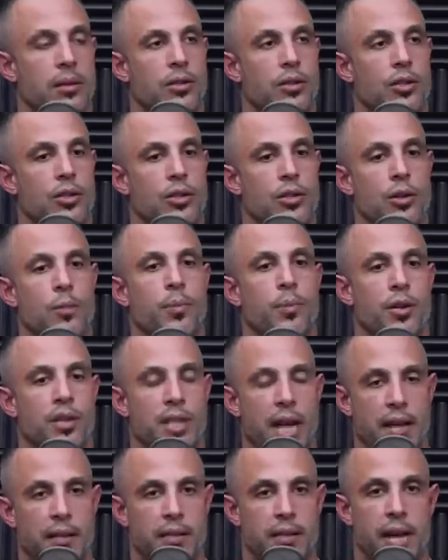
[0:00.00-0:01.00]
super
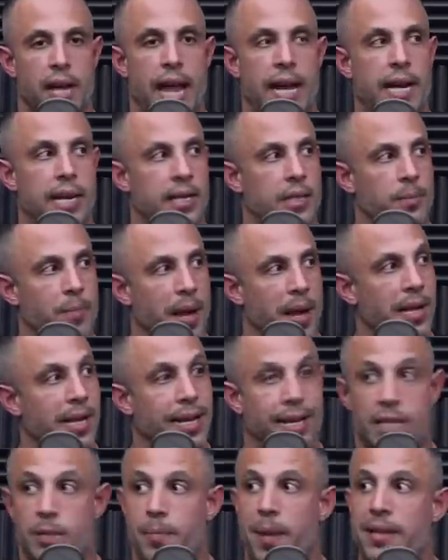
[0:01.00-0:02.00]
tasty and
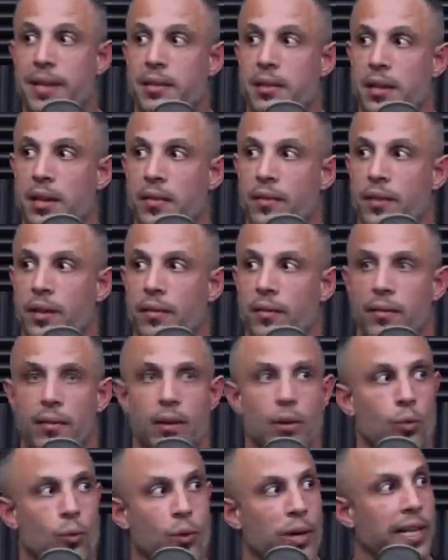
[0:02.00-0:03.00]
inexpensive and
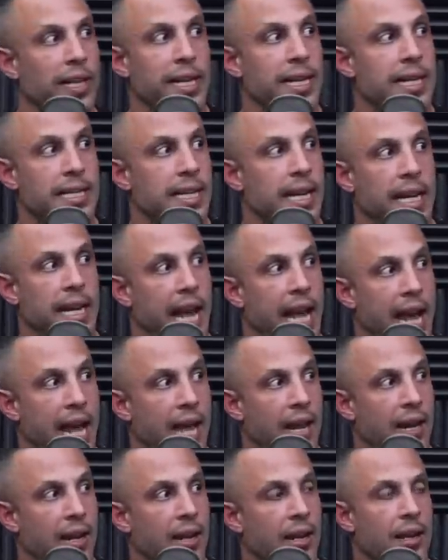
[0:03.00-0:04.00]
really easy to
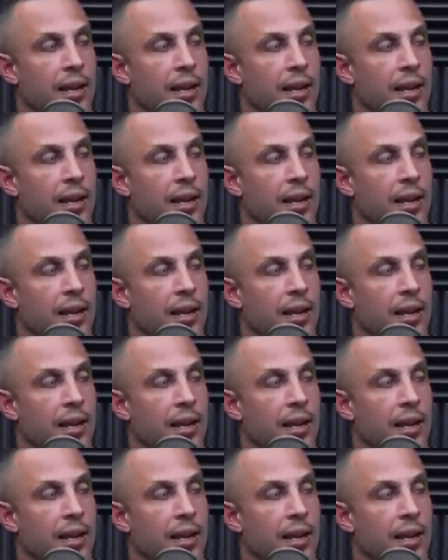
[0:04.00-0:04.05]
get